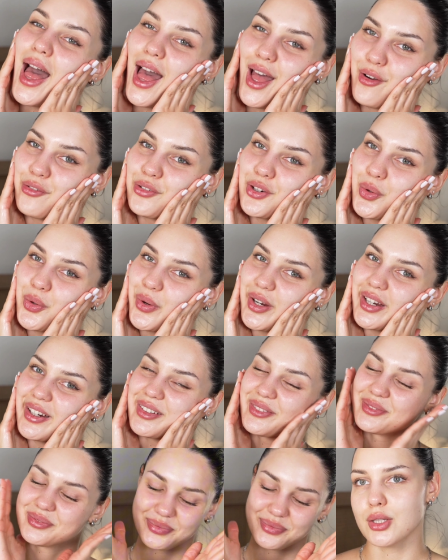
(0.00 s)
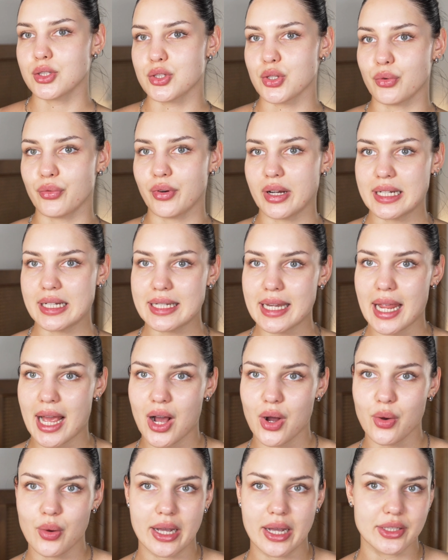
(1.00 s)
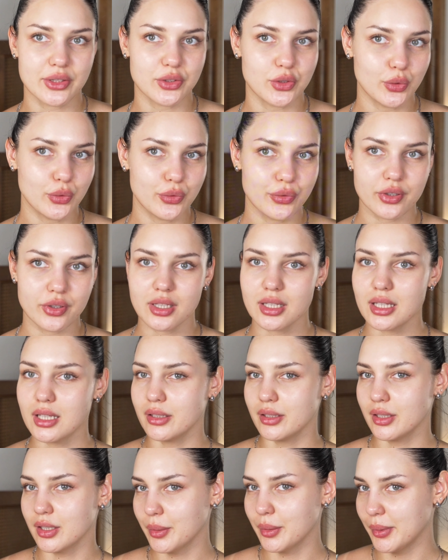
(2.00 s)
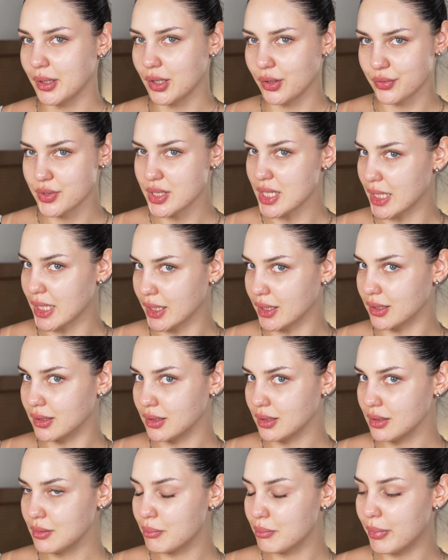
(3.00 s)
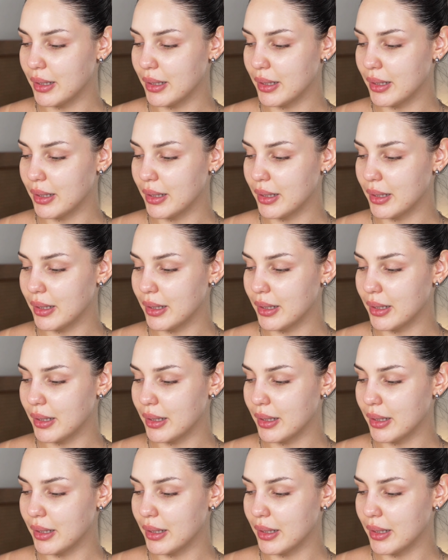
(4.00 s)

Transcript: everywhere. So right now I do feel a little bit of tingle,